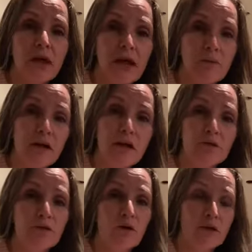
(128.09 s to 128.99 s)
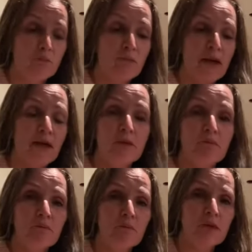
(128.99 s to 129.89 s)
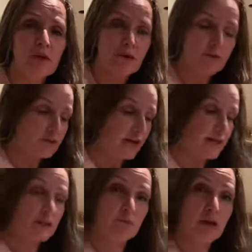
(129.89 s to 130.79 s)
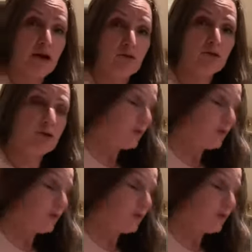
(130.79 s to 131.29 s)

a hammer outside and banged them and then taken them out.